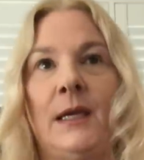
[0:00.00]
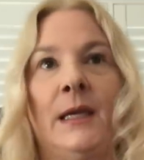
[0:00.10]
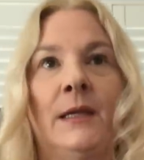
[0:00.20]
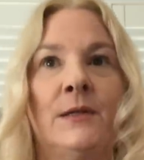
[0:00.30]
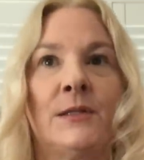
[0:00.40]

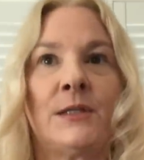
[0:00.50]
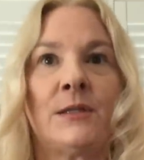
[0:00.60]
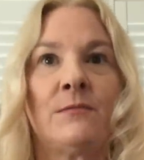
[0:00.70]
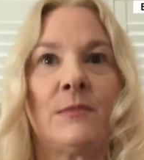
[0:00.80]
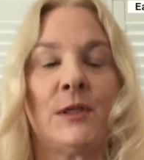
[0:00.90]
And
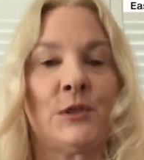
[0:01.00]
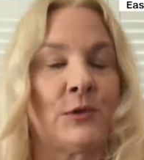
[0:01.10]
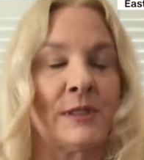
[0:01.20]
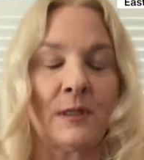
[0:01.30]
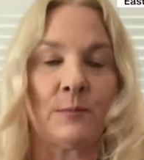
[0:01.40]
as
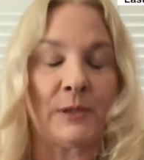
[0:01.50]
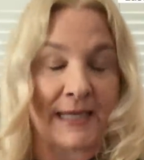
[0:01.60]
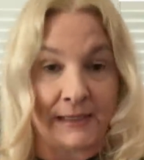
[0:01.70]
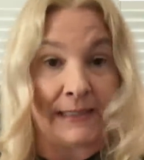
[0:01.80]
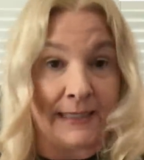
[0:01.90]
soon as the
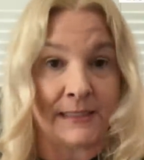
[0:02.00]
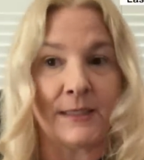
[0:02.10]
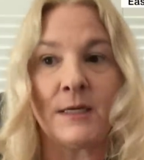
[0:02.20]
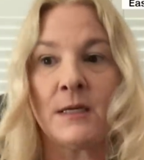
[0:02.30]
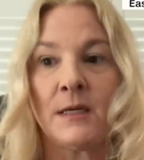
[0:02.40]
plane
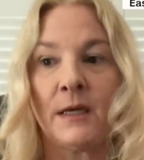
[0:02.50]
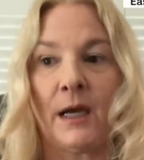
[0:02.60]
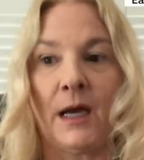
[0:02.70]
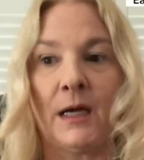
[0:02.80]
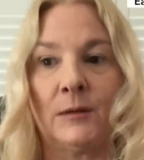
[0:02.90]
landed,
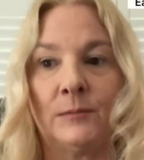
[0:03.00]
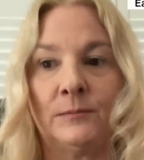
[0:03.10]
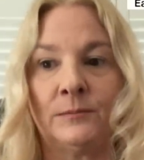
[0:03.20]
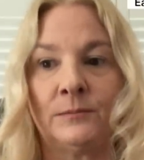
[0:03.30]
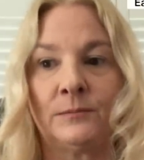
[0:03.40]

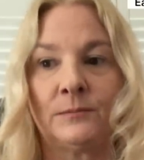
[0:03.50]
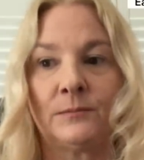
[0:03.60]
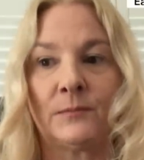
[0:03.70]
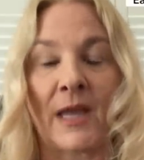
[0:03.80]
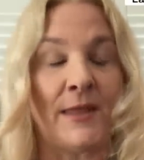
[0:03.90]
um,
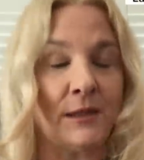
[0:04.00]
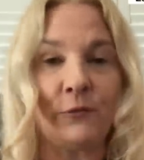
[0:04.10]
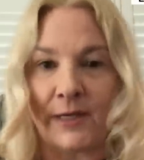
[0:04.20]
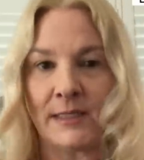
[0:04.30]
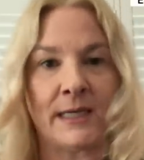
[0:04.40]
I think the
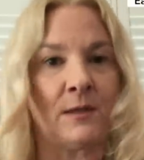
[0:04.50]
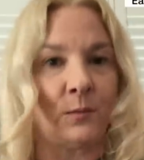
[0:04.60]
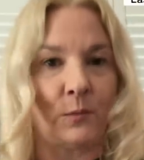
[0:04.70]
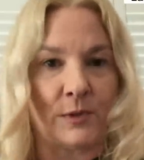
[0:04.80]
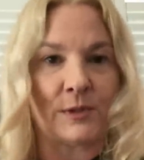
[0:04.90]
flight
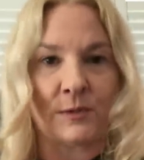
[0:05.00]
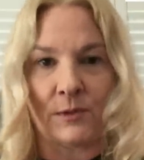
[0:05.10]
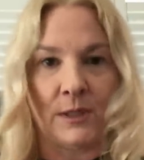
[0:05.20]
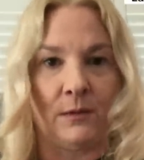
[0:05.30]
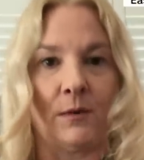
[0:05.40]
attendant was,
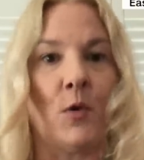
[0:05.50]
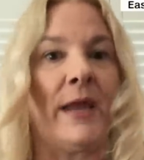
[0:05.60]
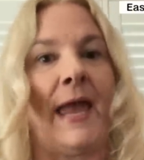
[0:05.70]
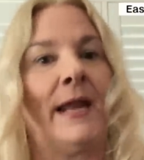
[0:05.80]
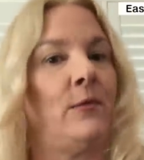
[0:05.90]
you know,
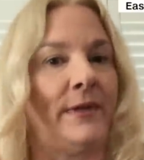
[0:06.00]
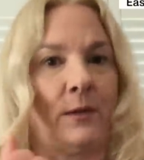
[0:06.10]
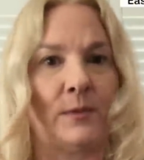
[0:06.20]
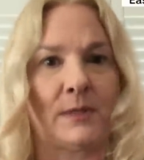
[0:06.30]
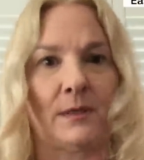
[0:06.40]
okay. I don't think
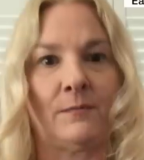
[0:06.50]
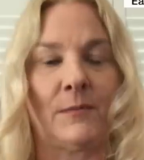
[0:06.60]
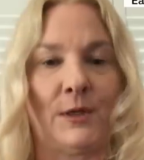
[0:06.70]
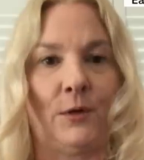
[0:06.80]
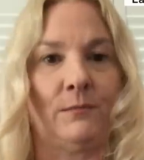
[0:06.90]
it was a,
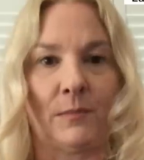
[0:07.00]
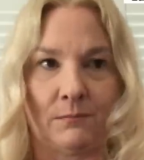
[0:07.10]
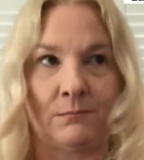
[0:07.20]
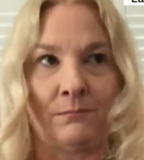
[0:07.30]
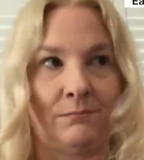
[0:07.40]
you know,
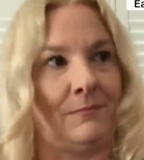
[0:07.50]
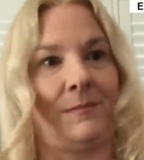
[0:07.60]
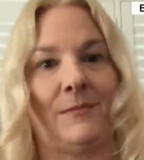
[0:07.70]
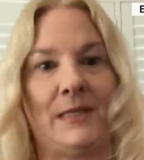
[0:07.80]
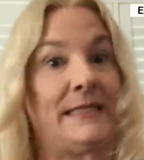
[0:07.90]

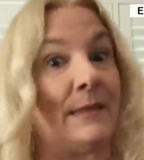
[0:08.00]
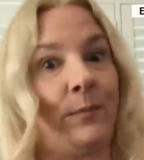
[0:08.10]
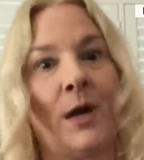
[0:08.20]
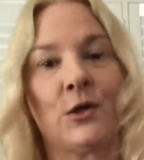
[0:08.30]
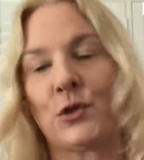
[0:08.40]
a deep
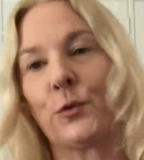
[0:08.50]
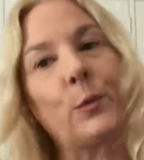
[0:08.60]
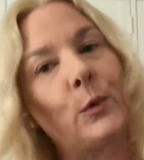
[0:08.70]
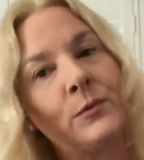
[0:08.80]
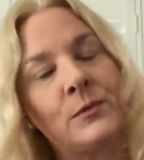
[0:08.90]
puncture
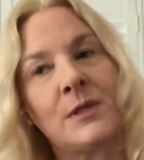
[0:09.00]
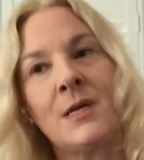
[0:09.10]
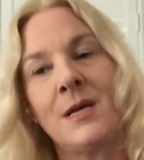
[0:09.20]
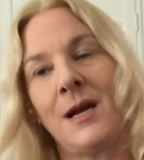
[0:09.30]
wound.